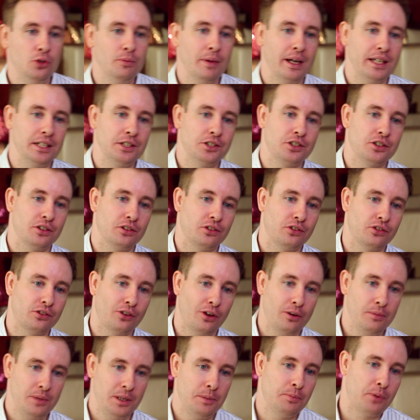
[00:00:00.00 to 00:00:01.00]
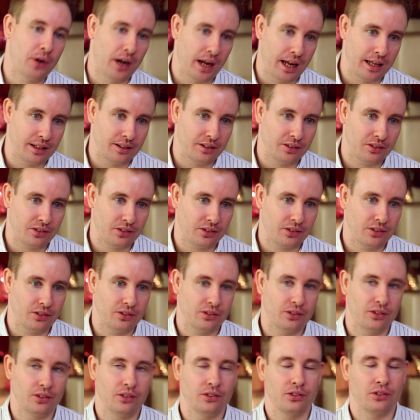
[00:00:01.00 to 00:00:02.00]
You manage so many brands,
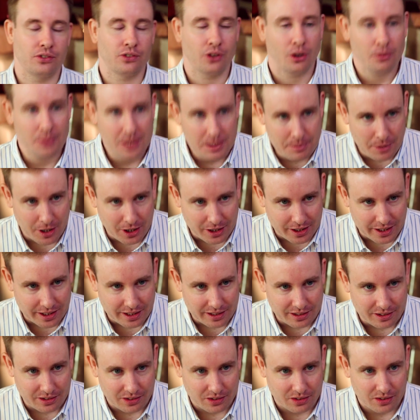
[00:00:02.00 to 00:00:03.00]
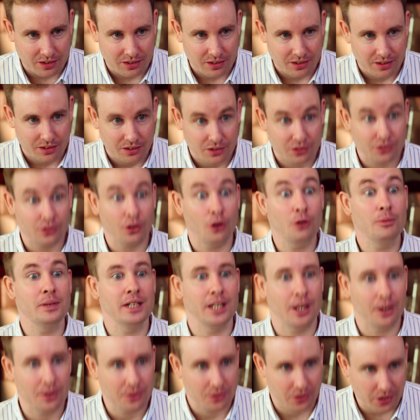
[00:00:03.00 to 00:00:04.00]
so many markets, so
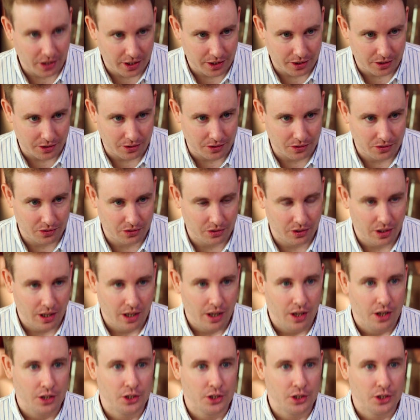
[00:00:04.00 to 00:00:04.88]
many hotels.